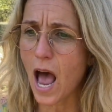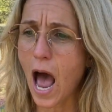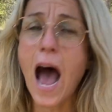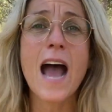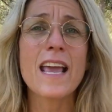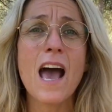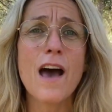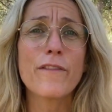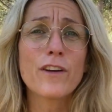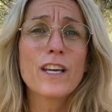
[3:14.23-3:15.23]
I
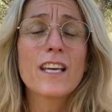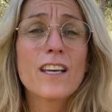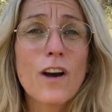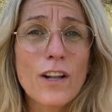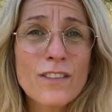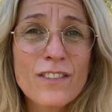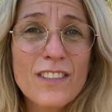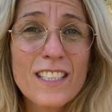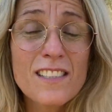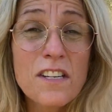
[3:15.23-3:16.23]
have gotten
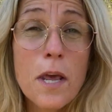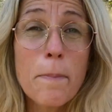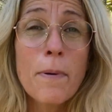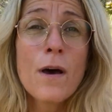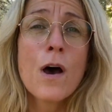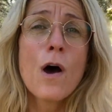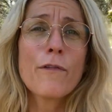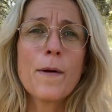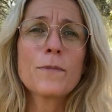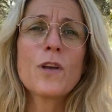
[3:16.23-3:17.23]
this tip
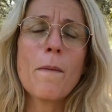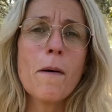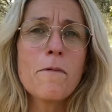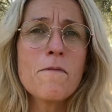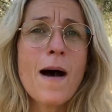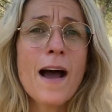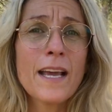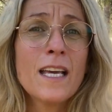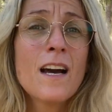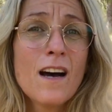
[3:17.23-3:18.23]
from some of
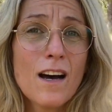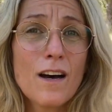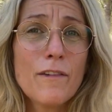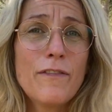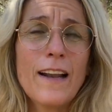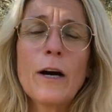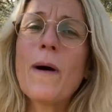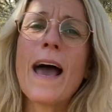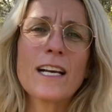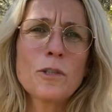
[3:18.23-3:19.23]
my fellow
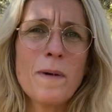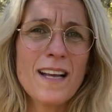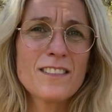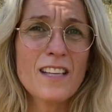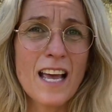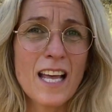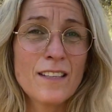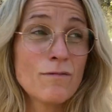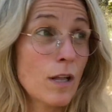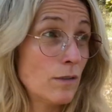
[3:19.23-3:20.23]
expats
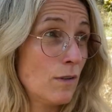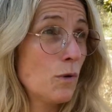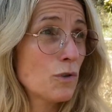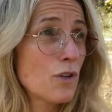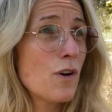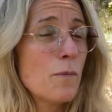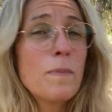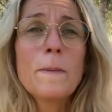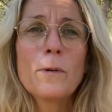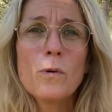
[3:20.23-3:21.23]
and also
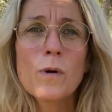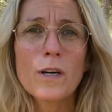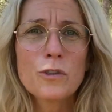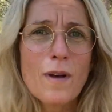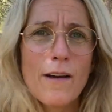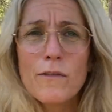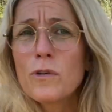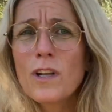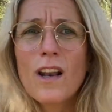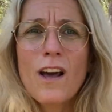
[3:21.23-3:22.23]
people who are
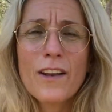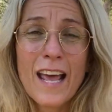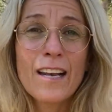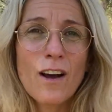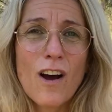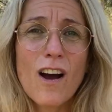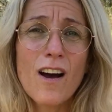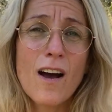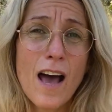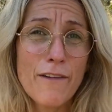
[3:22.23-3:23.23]
traveled a lot and
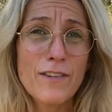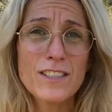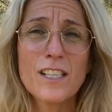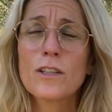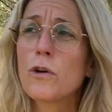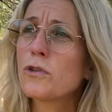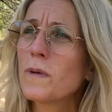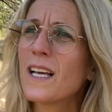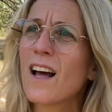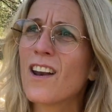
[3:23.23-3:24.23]
have visited Costa
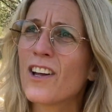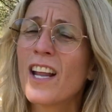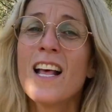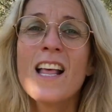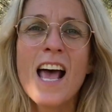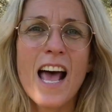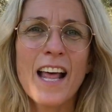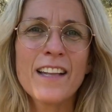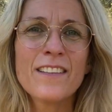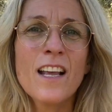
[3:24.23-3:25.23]
Rica a lot,
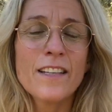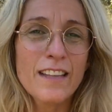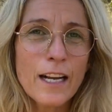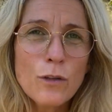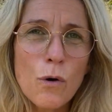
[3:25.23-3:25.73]
and they